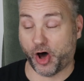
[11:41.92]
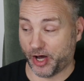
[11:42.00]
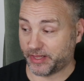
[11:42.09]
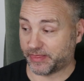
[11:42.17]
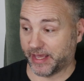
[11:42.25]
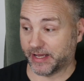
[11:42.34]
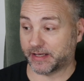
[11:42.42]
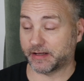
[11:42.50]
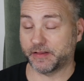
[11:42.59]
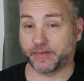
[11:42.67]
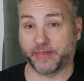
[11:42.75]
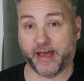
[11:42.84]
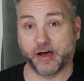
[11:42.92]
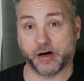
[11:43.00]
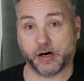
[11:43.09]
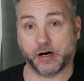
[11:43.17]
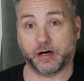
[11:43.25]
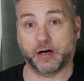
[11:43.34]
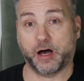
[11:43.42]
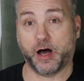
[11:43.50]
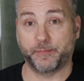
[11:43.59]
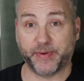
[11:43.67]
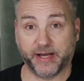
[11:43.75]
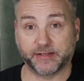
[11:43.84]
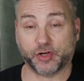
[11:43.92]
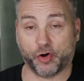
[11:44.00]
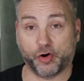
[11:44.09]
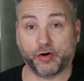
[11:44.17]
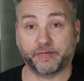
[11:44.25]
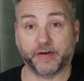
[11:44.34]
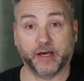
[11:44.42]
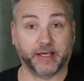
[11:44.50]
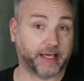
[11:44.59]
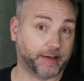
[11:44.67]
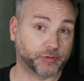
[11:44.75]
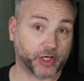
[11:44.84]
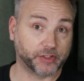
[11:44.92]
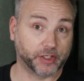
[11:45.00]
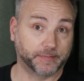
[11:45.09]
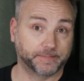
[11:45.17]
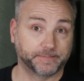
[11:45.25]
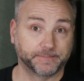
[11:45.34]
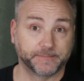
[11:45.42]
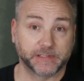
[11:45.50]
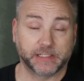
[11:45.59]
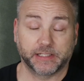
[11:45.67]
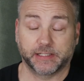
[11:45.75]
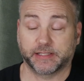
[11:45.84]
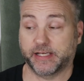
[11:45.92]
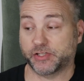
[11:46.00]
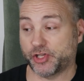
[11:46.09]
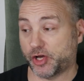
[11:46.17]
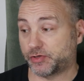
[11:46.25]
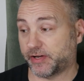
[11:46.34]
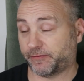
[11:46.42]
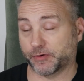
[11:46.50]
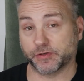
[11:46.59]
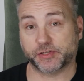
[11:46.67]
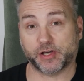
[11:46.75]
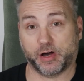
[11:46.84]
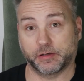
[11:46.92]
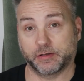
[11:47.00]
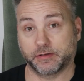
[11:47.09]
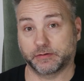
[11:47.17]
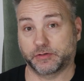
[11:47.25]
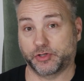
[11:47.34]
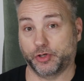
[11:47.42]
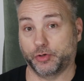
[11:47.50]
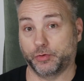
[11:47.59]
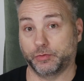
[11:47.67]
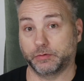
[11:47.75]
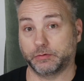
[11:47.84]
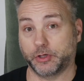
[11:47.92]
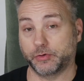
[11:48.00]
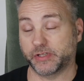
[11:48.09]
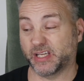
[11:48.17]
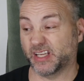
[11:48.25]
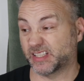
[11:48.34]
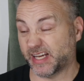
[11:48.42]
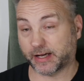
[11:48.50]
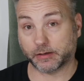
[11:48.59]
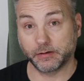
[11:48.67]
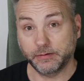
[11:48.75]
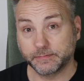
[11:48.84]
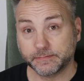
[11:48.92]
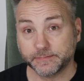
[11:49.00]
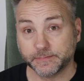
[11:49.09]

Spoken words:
I think they are a bit of a game changer. There's no difference to using a decal,